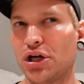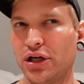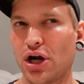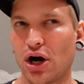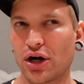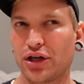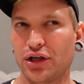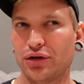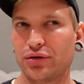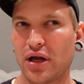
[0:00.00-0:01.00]
could
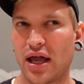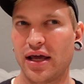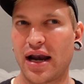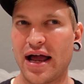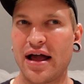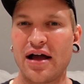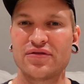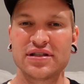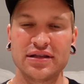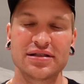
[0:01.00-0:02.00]
argue, and I have
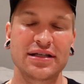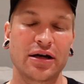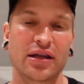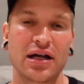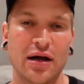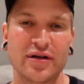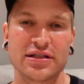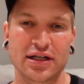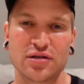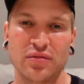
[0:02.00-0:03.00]
seen this down in the comment
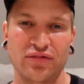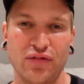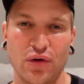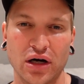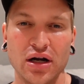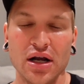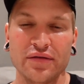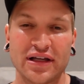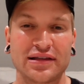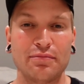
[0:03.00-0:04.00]
section before,
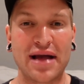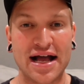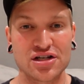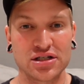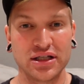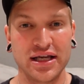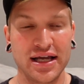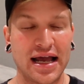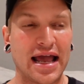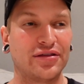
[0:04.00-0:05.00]
that the
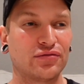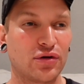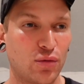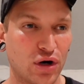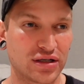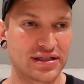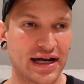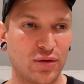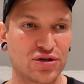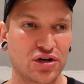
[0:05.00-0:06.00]
magically and the reward
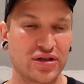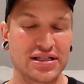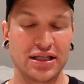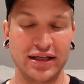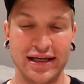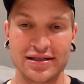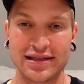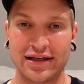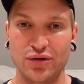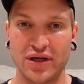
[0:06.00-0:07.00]
style, which are these links
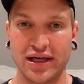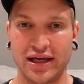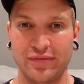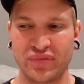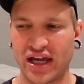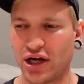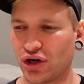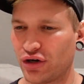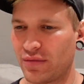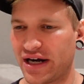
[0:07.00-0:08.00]
that you can like
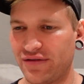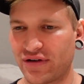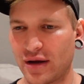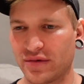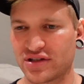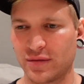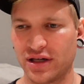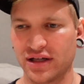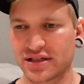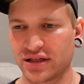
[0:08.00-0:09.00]
earn money from if someone
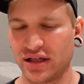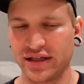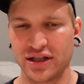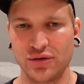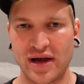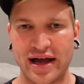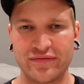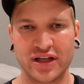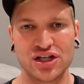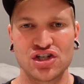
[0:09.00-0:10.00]
clicks on the link that you have
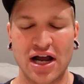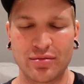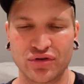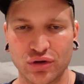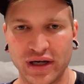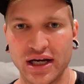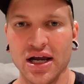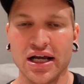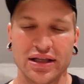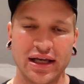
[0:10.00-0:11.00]
and they shop through it,
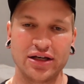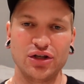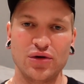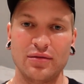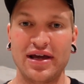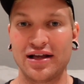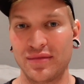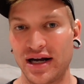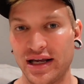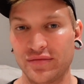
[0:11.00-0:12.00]
then you can make
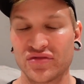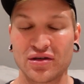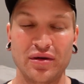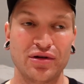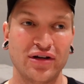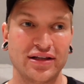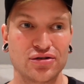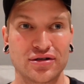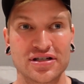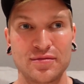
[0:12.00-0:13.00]
money. Some people are like,
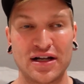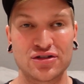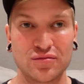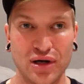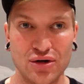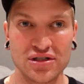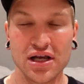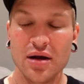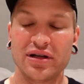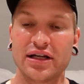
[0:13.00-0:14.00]
those aren't sponsored posts,
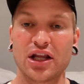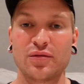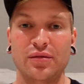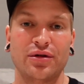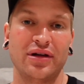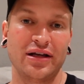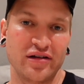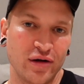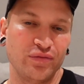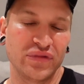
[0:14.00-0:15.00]
but then other people are like,
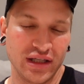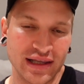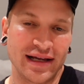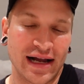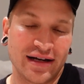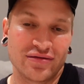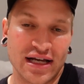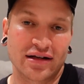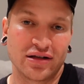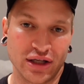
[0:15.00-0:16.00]
no, they kind of
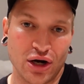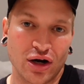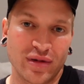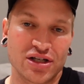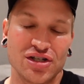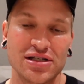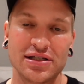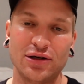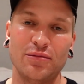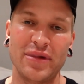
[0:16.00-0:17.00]
technically are because she's
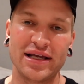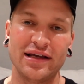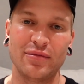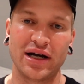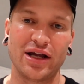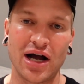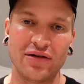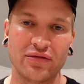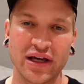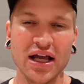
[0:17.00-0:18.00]
still making money
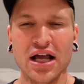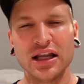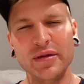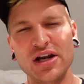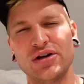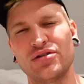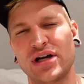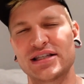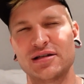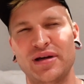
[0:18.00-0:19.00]
off of it. Let me know your
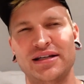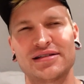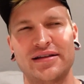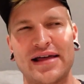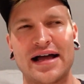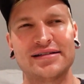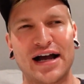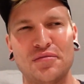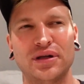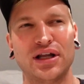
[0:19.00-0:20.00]
thoughts and opinions on that
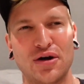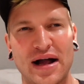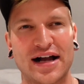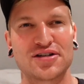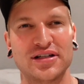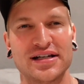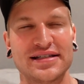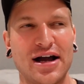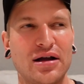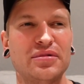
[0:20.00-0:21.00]
down below, actually, because
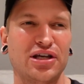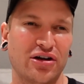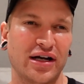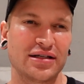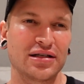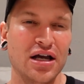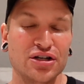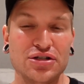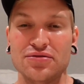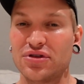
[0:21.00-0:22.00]
now I'm curious.
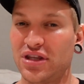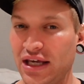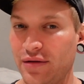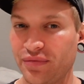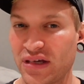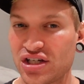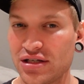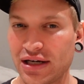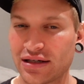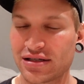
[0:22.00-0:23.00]
Do you think that
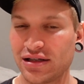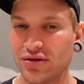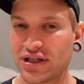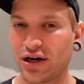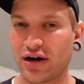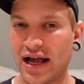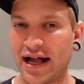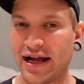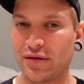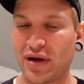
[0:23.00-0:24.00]
she's not disclosing her
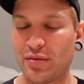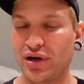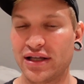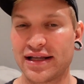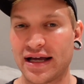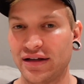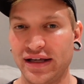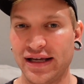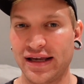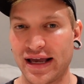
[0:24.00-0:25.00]
ad by putting that
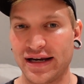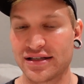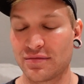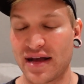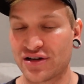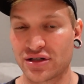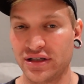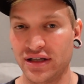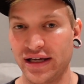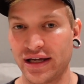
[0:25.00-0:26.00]
link and it's a magically
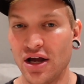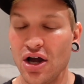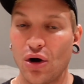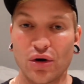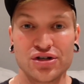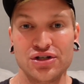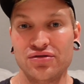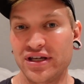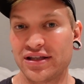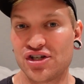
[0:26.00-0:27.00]
link? Or do you
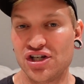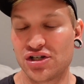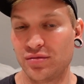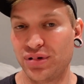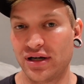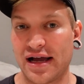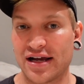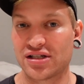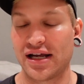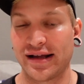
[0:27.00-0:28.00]
think that she should put
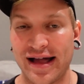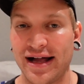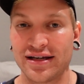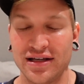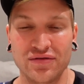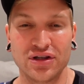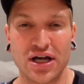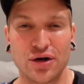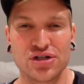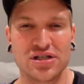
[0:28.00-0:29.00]
hashtag ad even
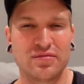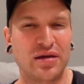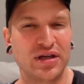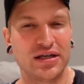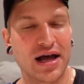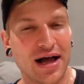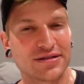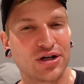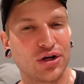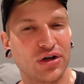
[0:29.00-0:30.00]
though she's maybe
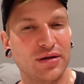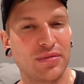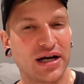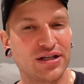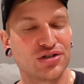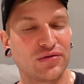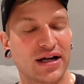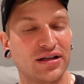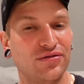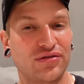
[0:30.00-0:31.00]
not earning money
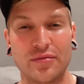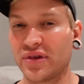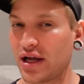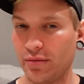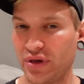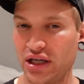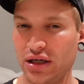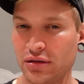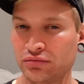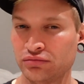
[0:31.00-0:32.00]
directly from the company?